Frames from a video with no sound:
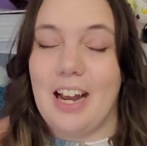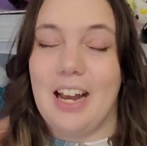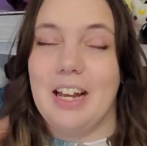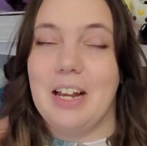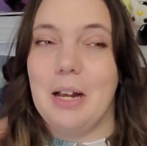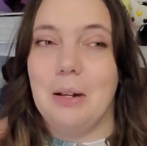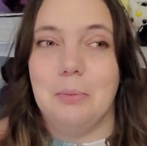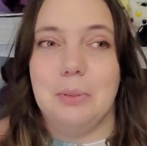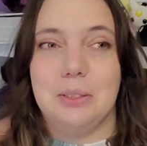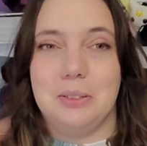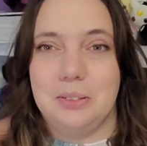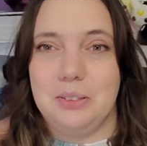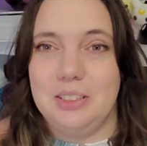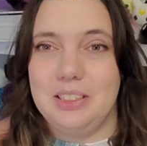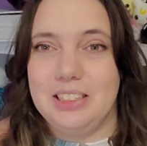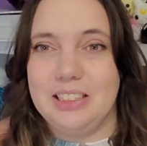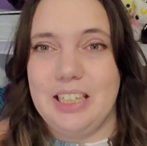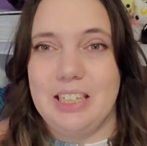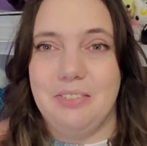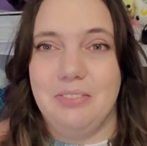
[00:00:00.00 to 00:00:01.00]
I
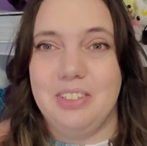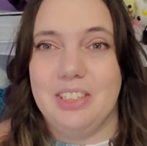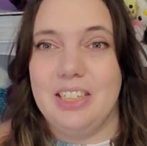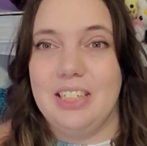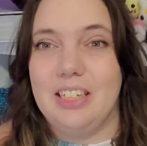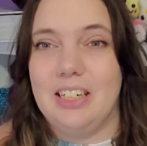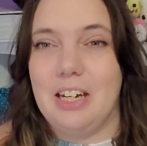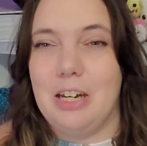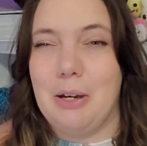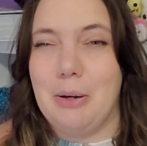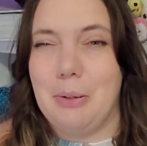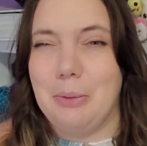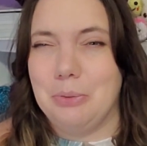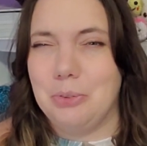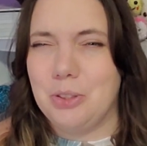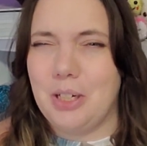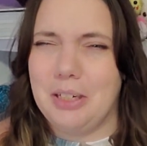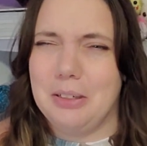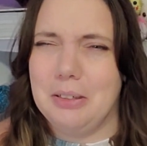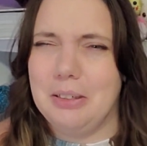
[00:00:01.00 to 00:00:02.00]
absolutely loved it. I'll
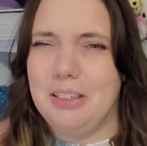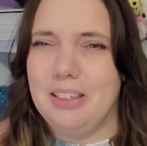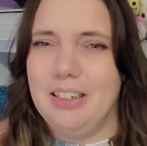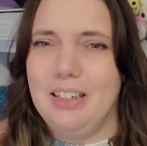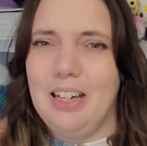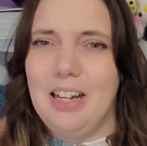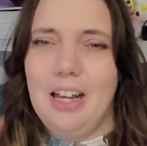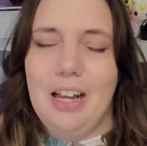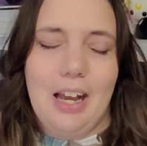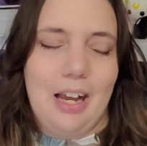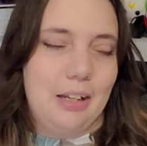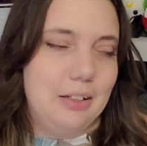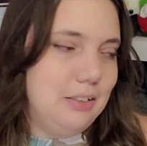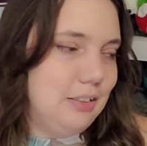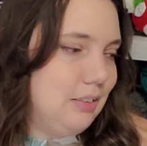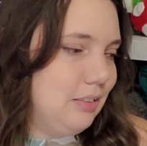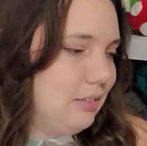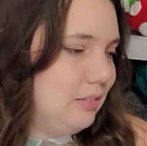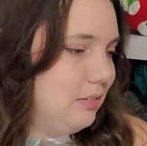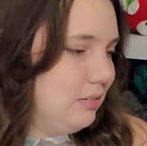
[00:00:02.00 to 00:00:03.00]
try
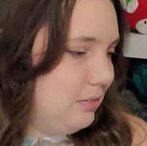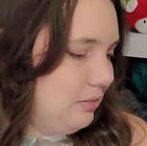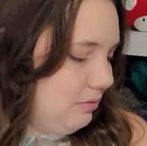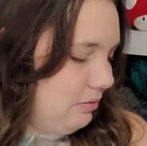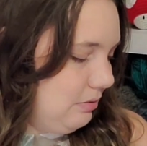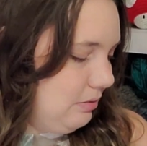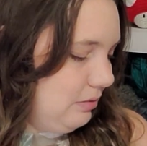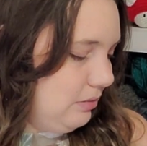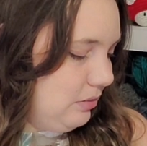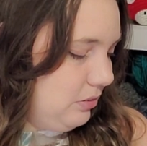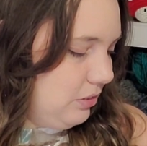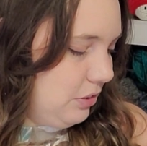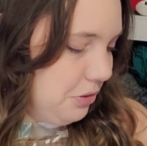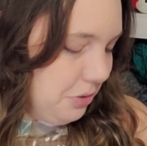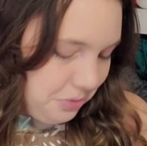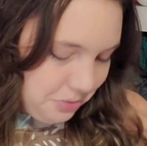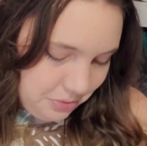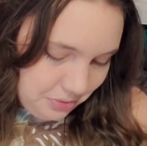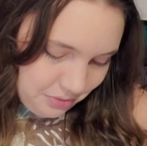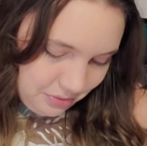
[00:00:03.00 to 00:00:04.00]

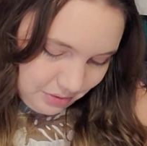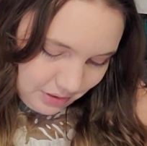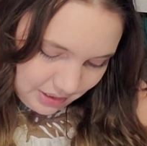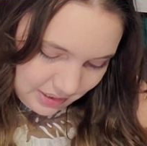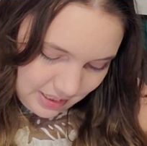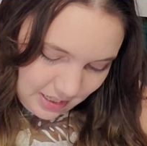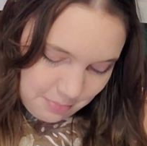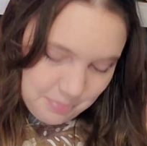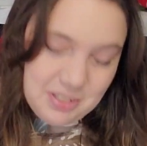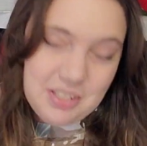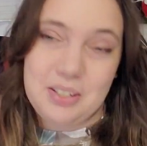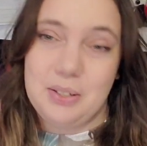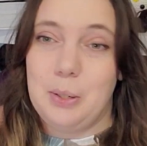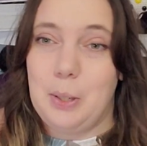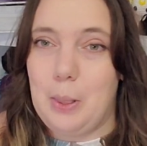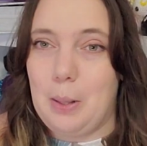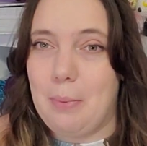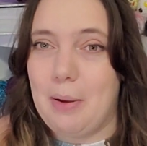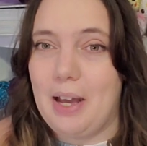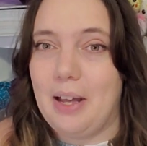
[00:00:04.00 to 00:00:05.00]
to, the name isn't
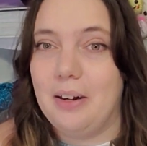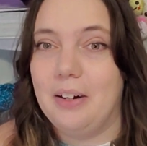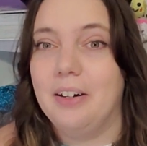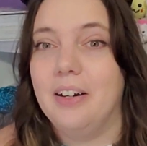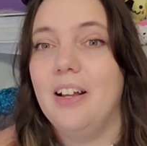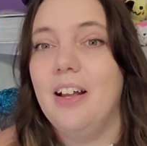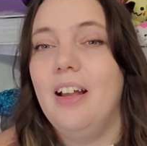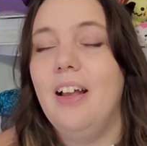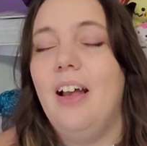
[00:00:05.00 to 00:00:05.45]
on the pattern,